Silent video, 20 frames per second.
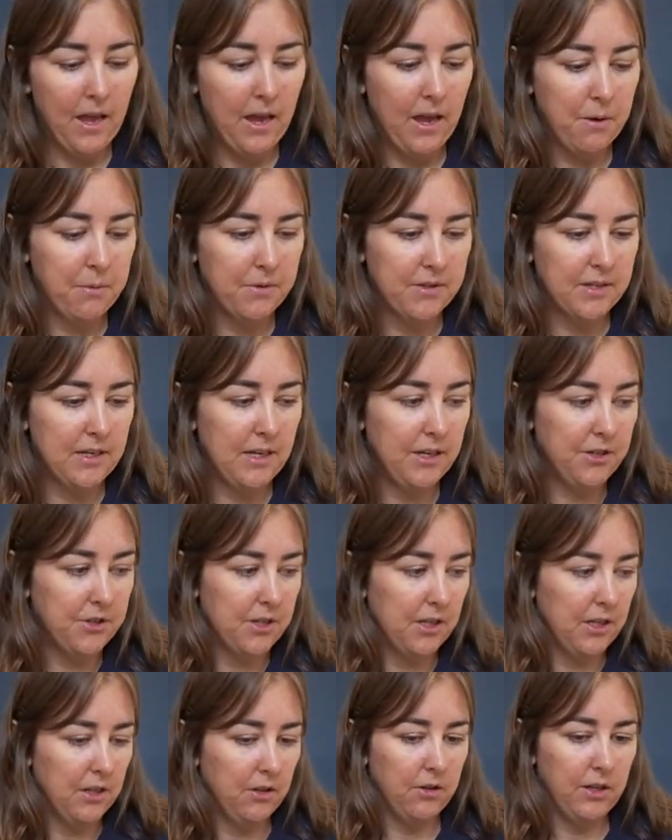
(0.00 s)
I was
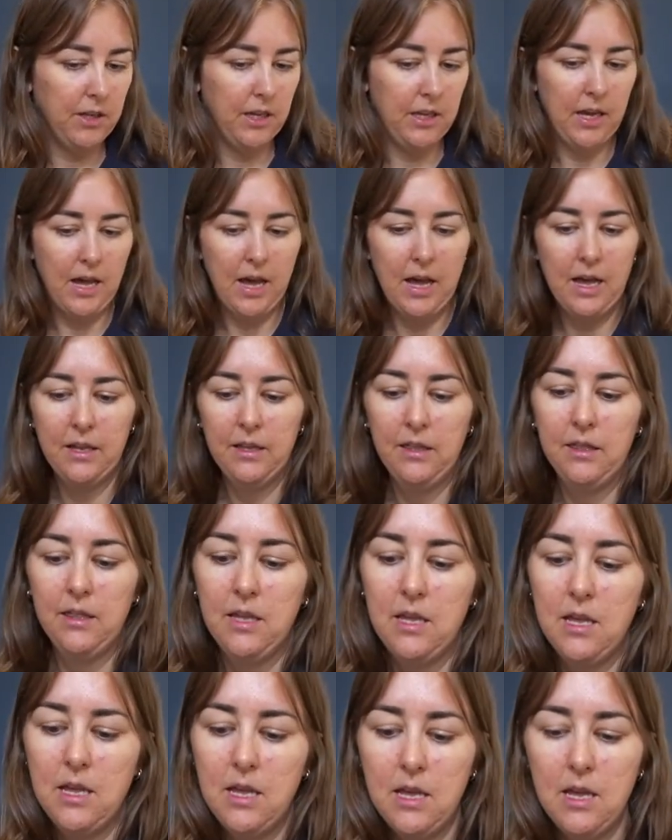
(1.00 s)
initially looking at
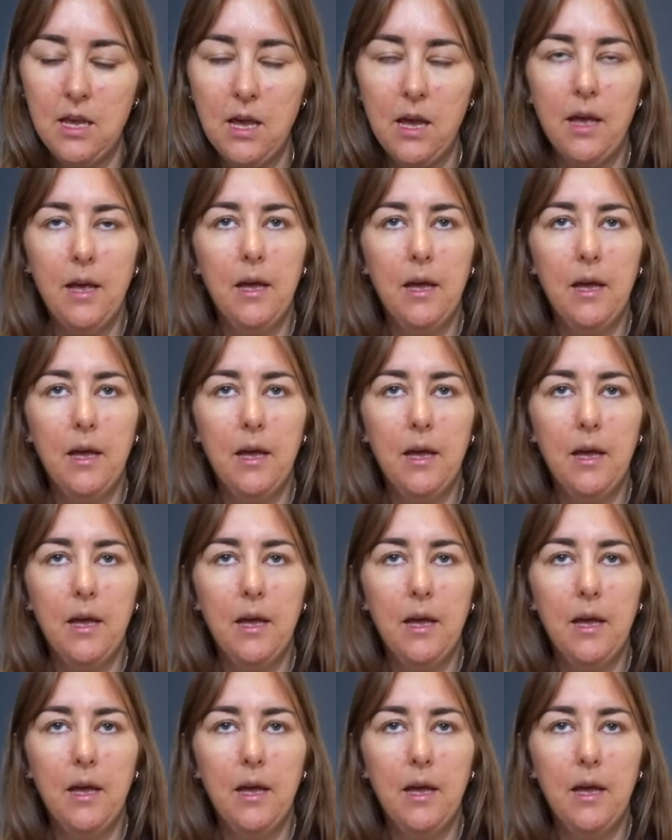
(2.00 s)
the